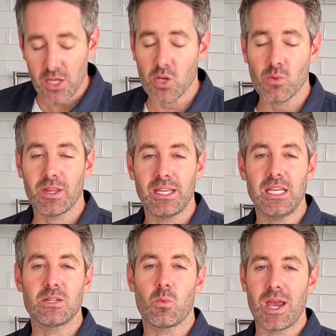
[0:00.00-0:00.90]
you don't really
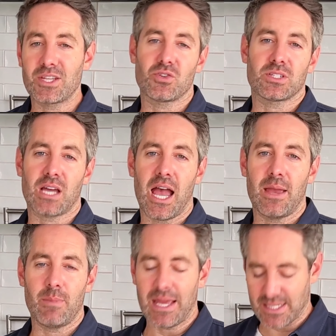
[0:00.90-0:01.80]
need to waste your
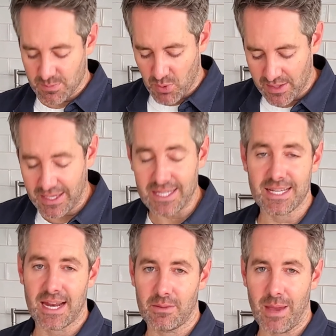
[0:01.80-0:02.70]
time and spray the inside of the